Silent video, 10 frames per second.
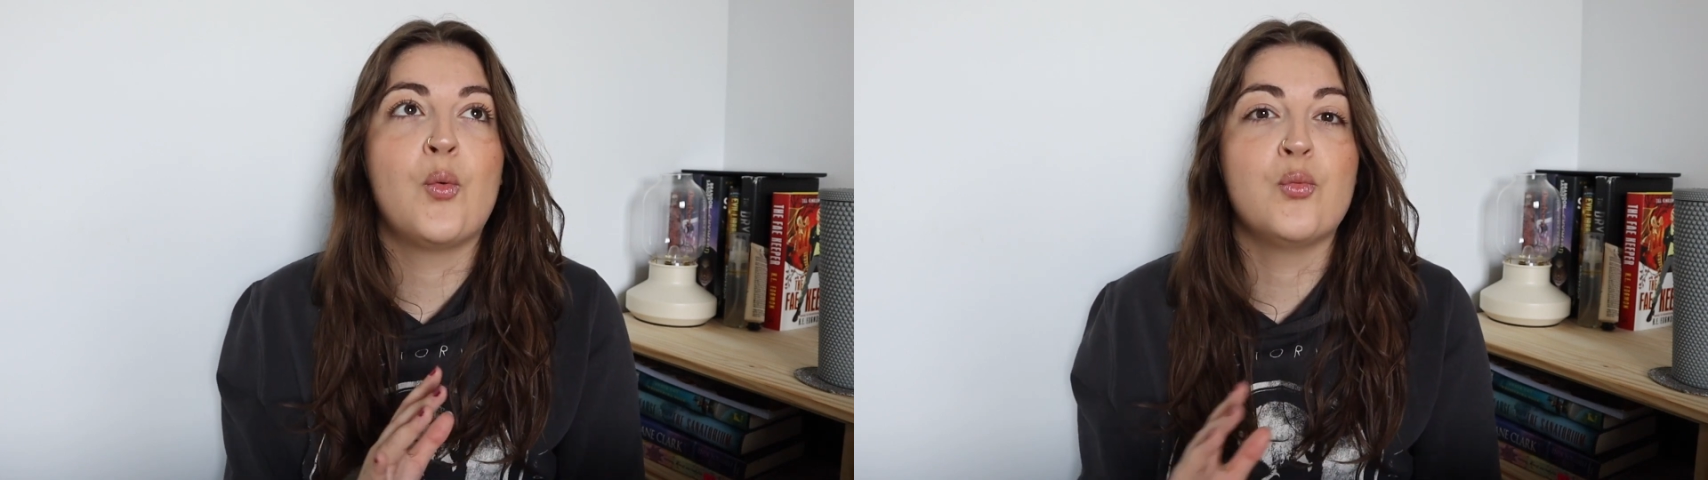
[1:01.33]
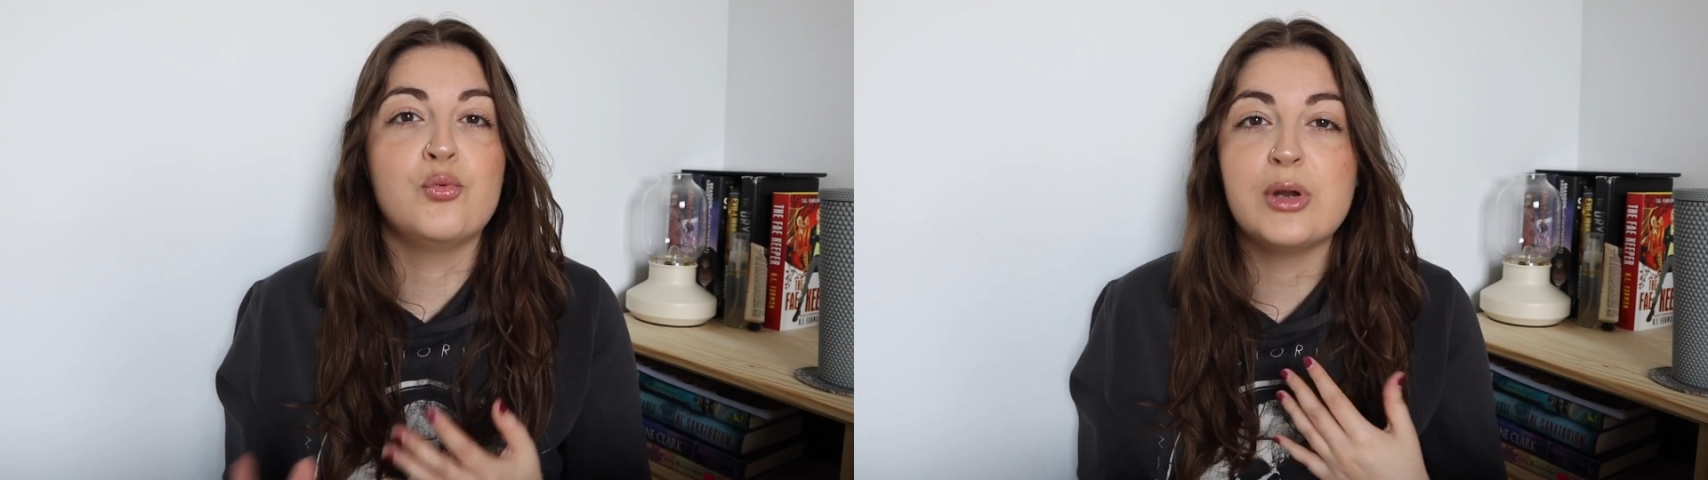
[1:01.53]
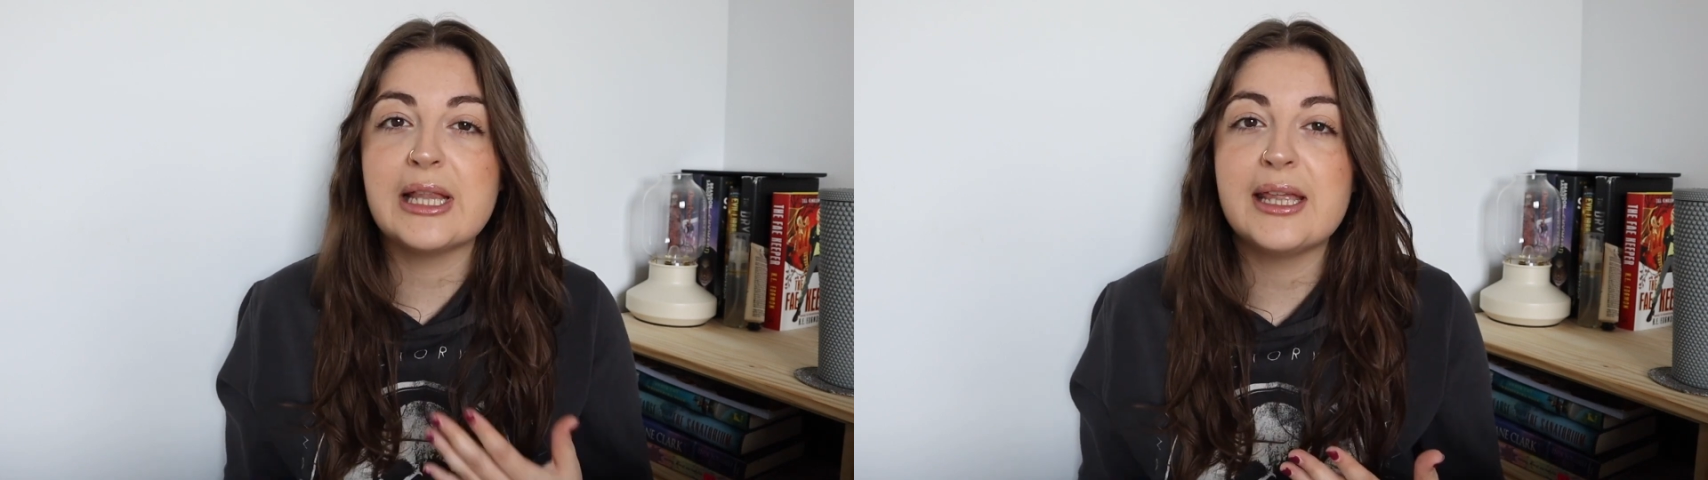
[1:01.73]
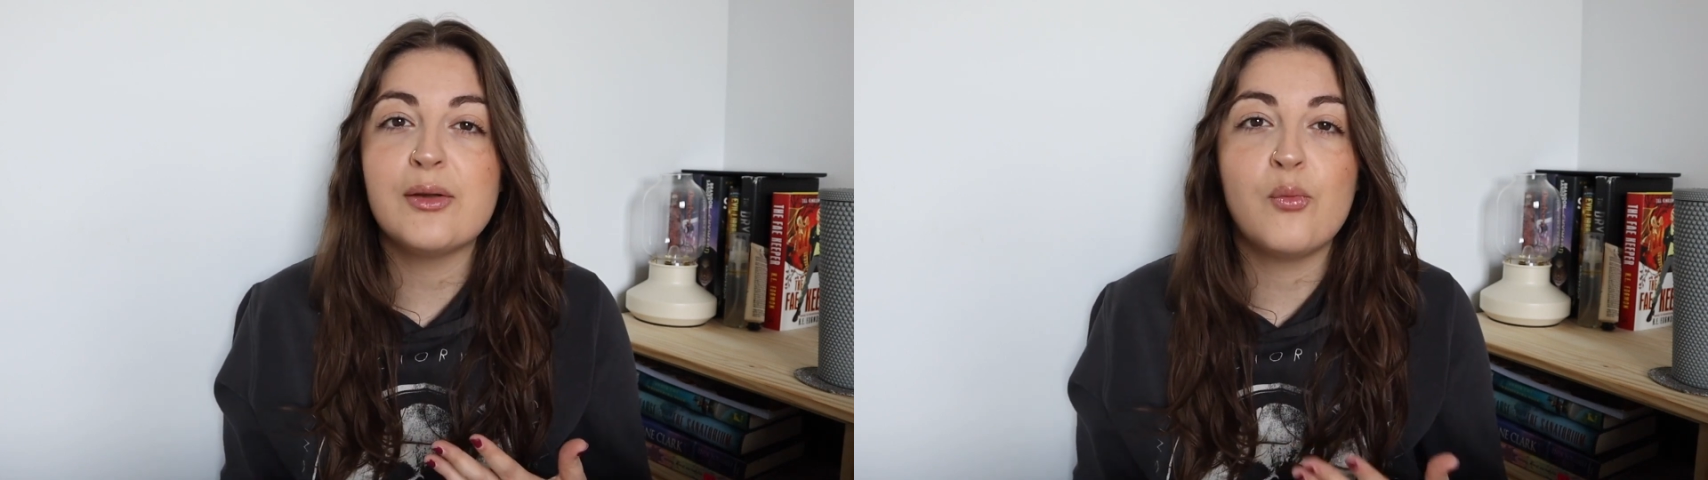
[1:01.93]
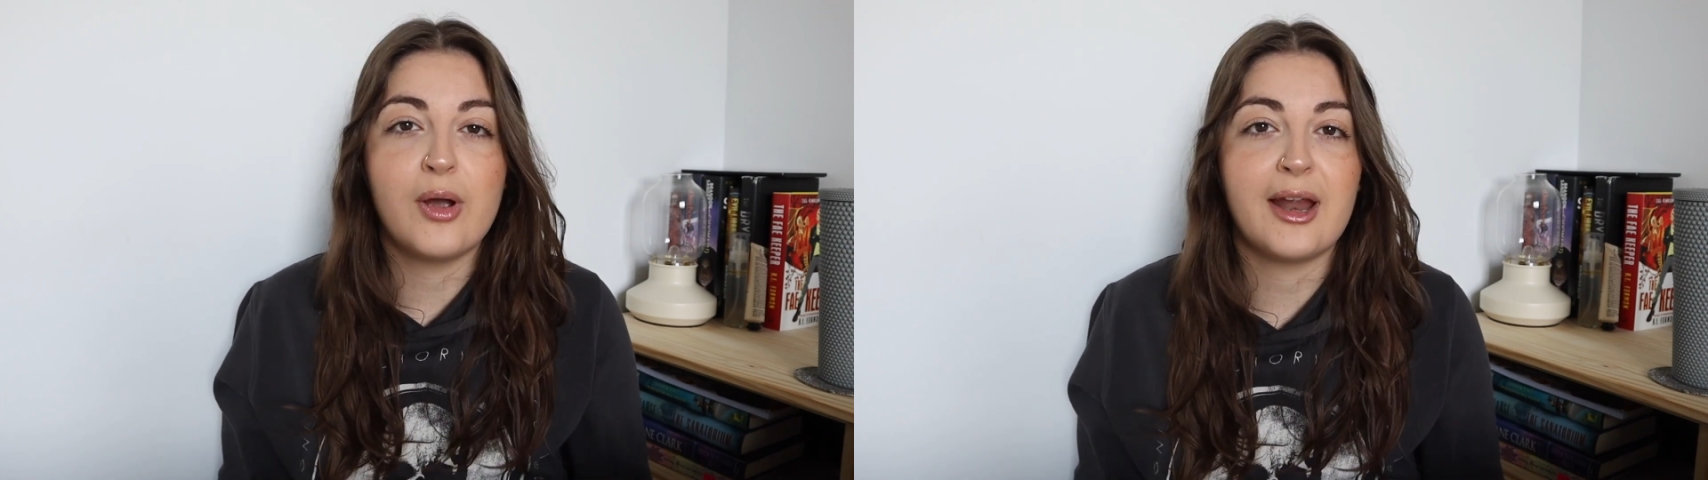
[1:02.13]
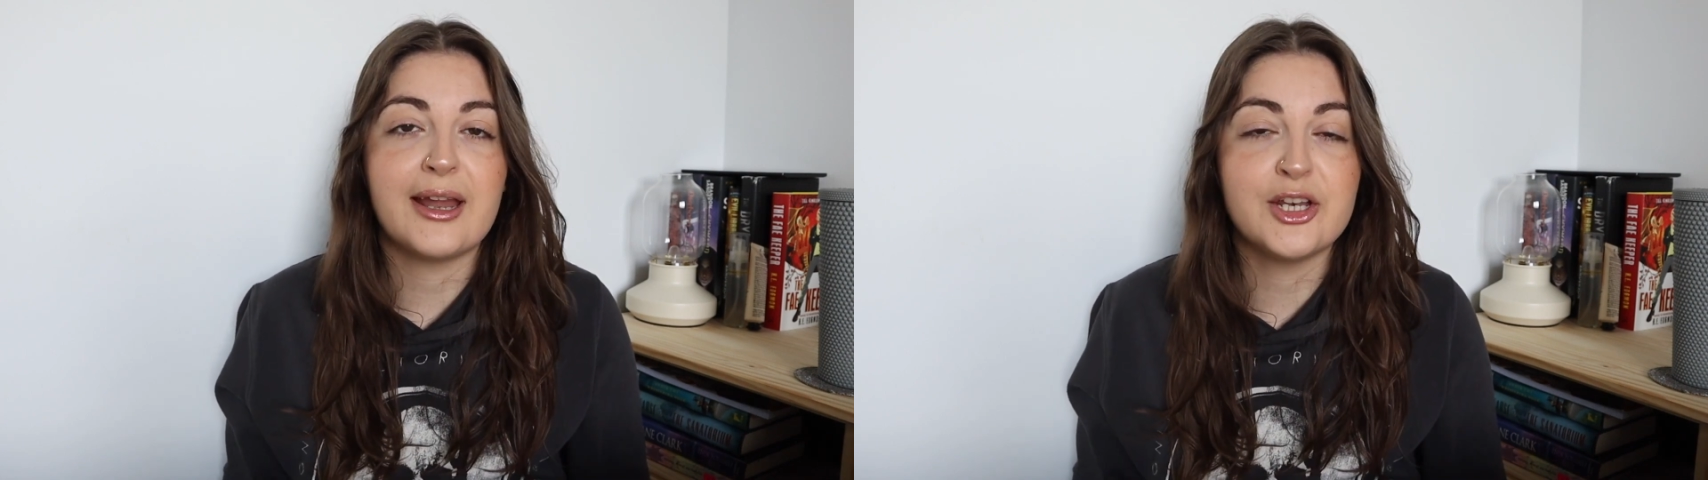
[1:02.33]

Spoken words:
really were